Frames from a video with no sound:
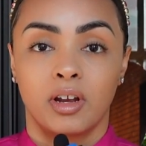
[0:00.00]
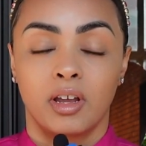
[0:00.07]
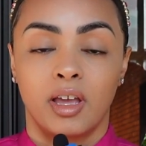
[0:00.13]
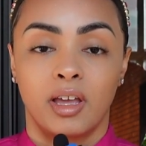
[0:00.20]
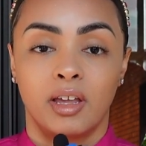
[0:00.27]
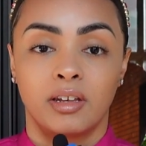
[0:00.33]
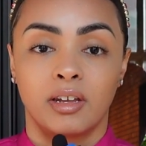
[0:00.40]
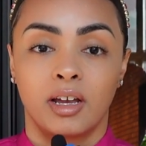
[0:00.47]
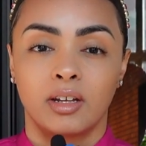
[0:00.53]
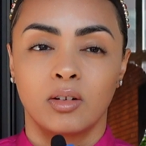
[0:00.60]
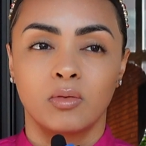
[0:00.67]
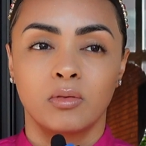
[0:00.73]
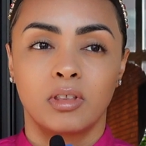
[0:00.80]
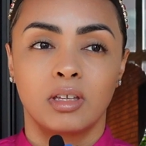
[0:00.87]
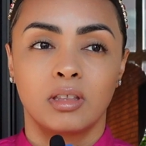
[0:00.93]
And I
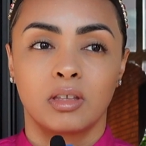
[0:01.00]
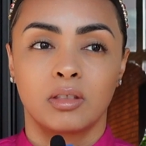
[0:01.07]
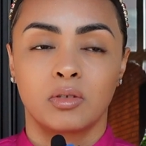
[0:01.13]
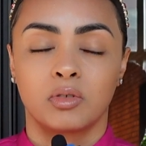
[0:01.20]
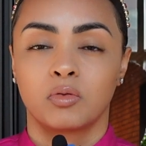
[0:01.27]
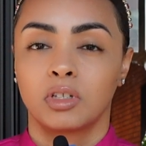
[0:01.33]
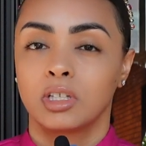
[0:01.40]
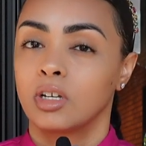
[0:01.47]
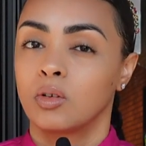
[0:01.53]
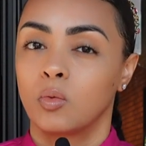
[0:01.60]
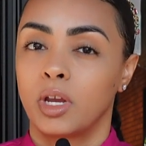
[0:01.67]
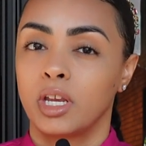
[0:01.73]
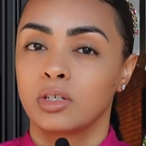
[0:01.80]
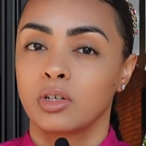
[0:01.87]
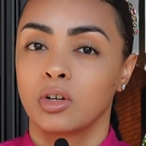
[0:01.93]
don't think that there's really a
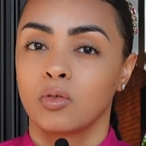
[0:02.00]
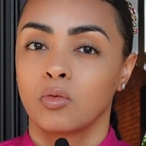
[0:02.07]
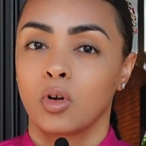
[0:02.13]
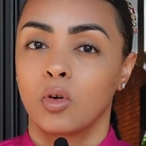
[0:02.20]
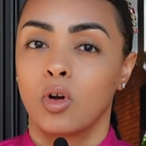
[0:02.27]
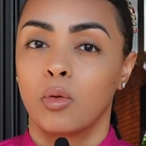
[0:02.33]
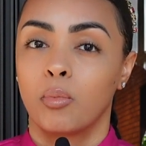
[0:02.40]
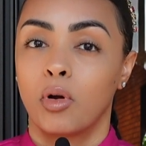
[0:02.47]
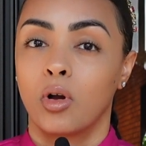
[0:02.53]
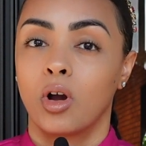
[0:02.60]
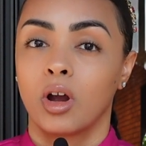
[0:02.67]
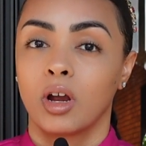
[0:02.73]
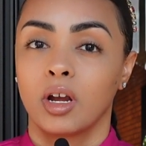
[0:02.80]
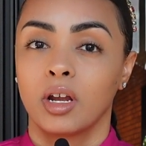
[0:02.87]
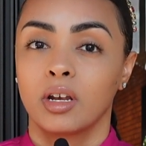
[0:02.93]
way to grow
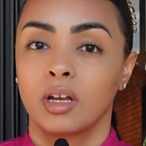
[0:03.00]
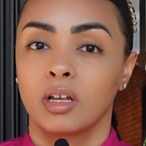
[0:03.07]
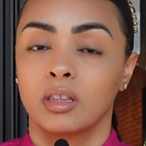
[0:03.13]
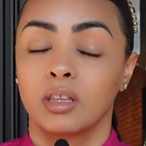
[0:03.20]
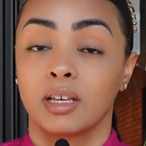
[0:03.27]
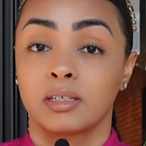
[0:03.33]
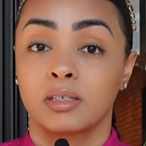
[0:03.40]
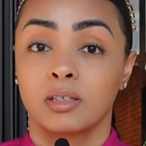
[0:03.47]
apart unless,